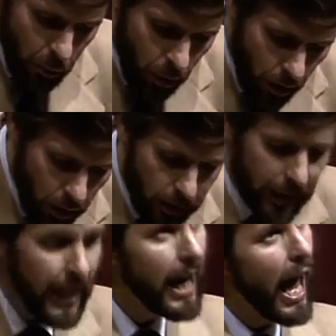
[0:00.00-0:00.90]
work
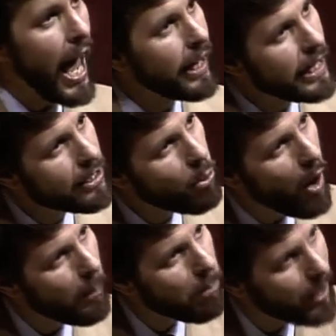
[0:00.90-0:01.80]
and into
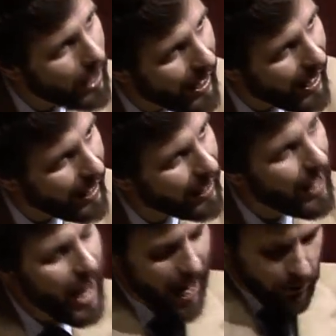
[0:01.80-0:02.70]
our play
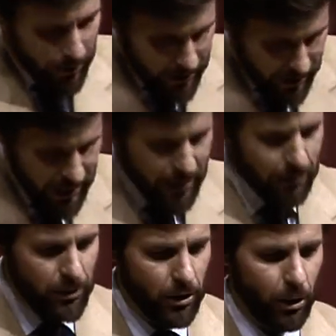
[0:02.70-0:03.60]
and
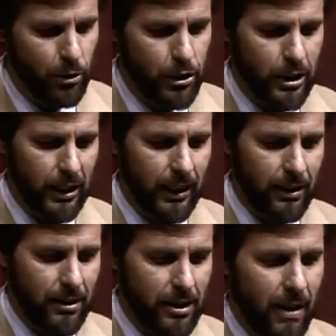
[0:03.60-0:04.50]
redeems those
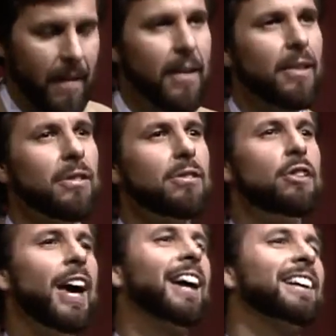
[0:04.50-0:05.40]
things,
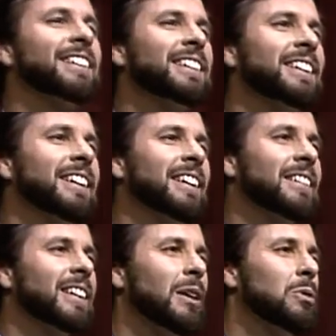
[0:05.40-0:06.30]
then
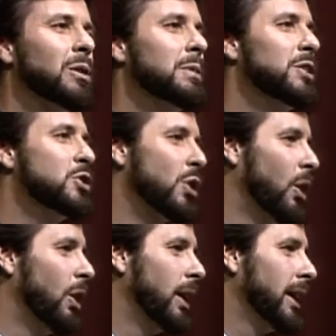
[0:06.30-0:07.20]
there will be
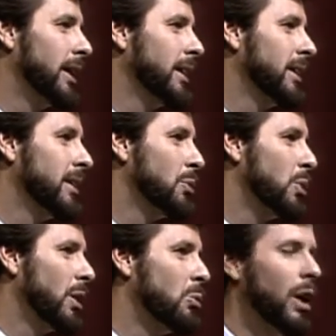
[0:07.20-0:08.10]
joy
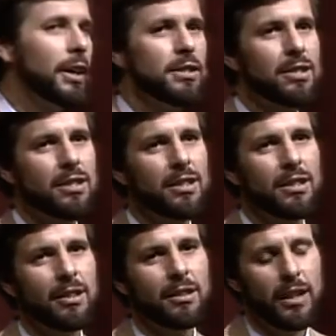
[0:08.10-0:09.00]
where once
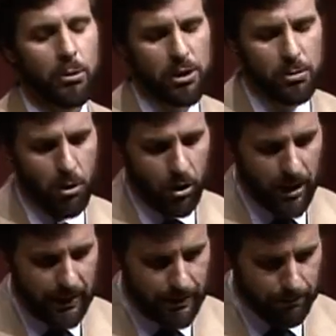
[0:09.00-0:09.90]
there was
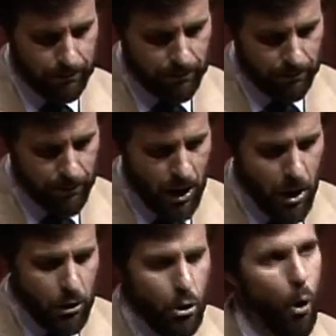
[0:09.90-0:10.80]
mourning.
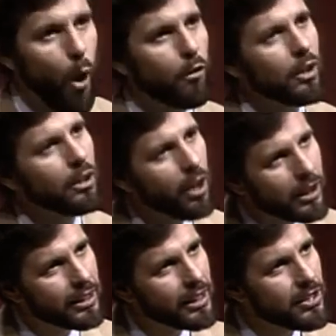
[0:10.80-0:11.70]
To
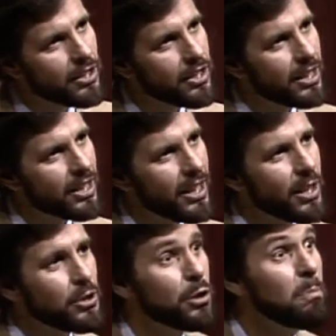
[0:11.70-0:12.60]
overlook this
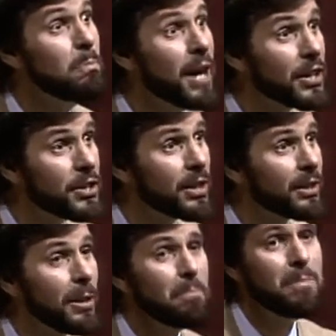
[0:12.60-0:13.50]
is to miss
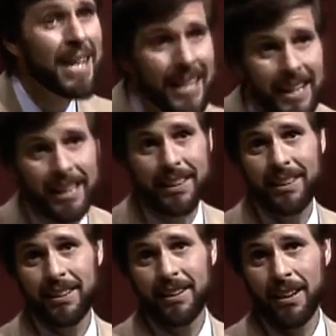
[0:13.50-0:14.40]
the meaning
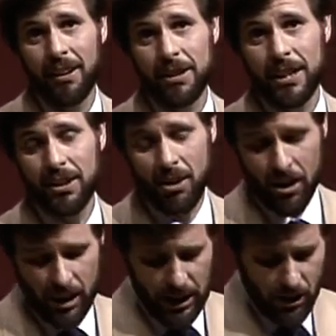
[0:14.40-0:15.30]
of the
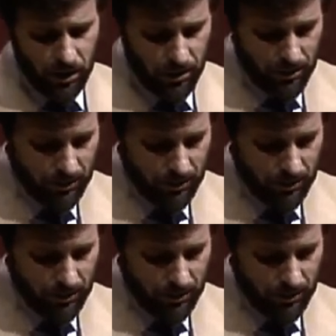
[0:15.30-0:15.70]
incarnation.